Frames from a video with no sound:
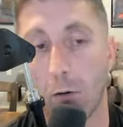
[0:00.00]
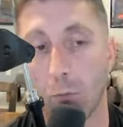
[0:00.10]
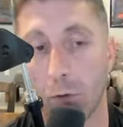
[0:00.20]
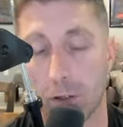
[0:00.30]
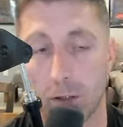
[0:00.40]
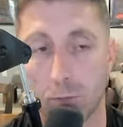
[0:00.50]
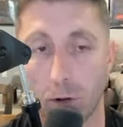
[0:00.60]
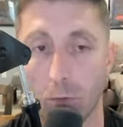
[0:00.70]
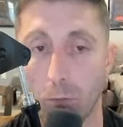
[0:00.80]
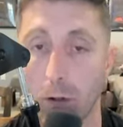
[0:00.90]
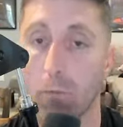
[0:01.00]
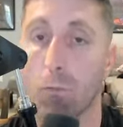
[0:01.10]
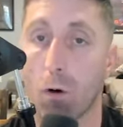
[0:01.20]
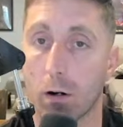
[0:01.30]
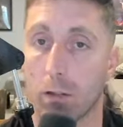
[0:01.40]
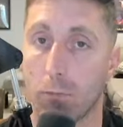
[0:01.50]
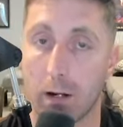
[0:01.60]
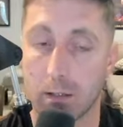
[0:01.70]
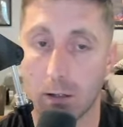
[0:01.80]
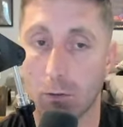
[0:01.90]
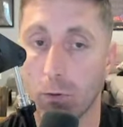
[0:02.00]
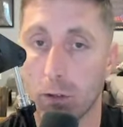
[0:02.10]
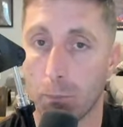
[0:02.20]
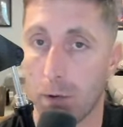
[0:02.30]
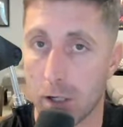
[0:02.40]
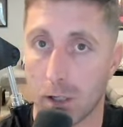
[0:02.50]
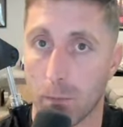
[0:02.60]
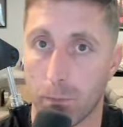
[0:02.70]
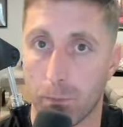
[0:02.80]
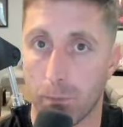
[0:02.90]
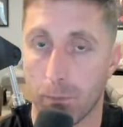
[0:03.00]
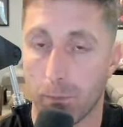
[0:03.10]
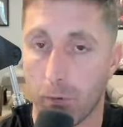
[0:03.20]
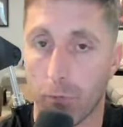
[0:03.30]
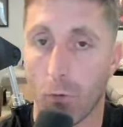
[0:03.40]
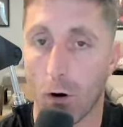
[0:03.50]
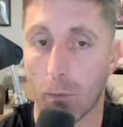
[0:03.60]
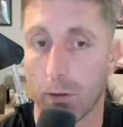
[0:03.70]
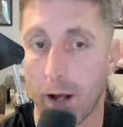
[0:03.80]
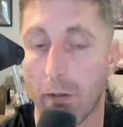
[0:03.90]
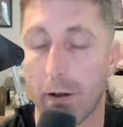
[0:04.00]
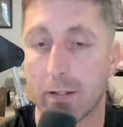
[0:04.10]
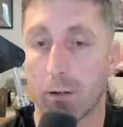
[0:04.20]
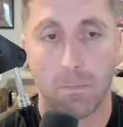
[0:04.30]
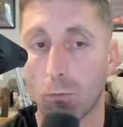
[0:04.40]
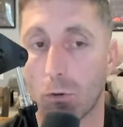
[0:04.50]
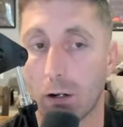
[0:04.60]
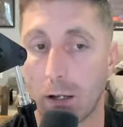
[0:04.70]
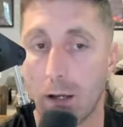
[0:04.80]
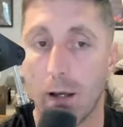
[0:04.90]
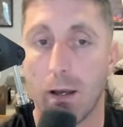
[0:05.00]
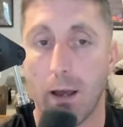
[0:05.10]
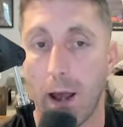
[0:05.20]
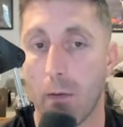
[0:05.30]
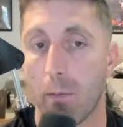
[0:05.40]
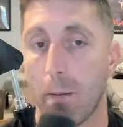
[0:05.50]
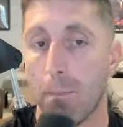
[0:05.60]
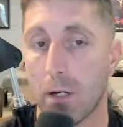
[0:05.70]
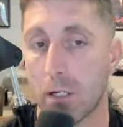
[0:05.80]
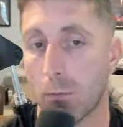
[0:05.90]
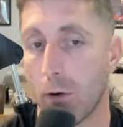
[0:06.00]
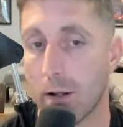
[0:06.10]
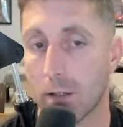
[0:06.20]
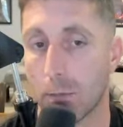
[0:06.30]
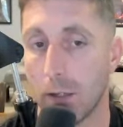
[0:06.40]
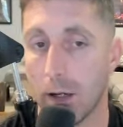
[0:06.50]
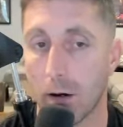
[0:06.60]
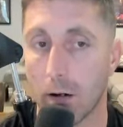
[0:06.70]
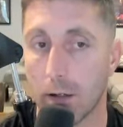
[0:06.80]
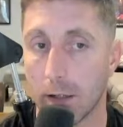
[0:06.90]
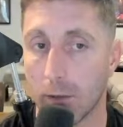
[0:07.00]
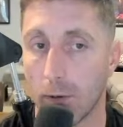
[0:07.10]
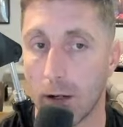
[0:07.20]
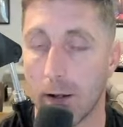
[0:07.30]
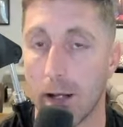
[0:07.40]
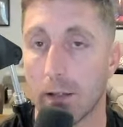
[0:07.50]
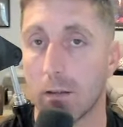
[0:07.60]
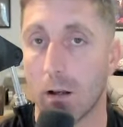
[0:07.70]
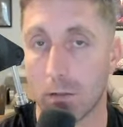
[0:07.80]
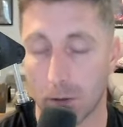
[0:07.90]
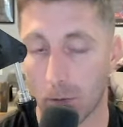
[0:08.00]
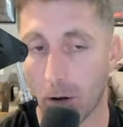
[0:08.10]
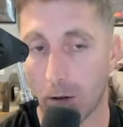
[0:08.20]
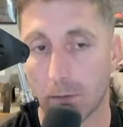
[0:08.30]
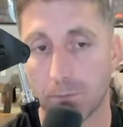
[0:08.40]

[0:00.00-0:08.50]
Which is what would have worked if I took with the bishop before, but now that I took with the rook and my bishop winds up here on e3, it doesn't work.